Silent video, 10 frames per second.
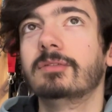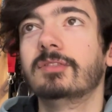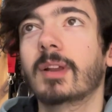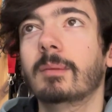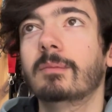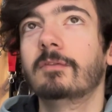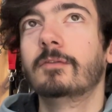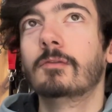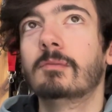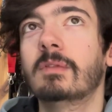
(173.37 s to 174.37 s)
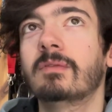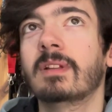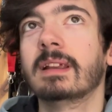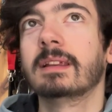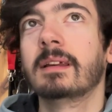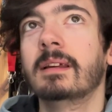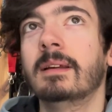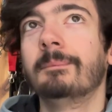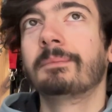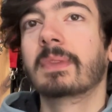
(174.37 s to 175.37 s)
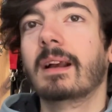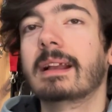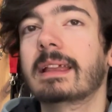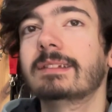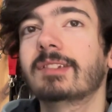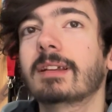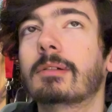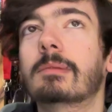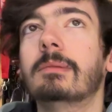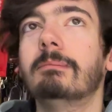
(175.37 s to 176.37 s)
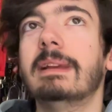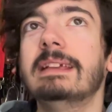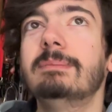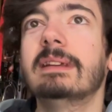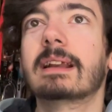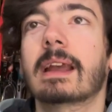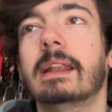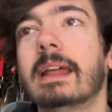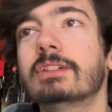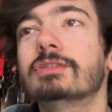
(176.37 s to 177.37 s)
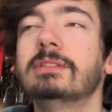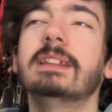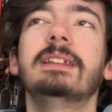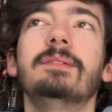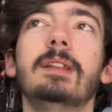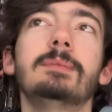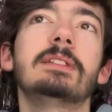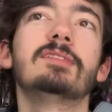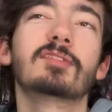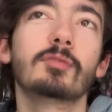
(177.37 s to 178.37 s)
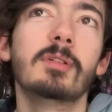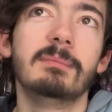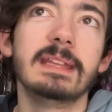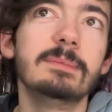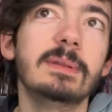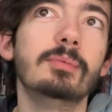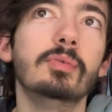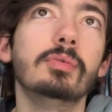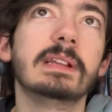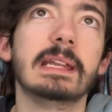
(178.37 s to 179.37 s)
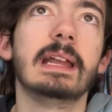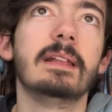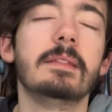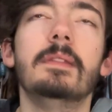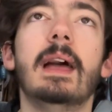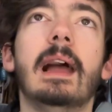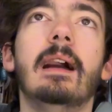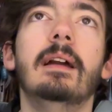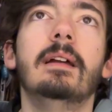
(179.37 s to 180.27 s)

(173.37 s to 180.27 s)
some form of, like, I guess, like, maybe a connection they developed in school, and maybe we'll get that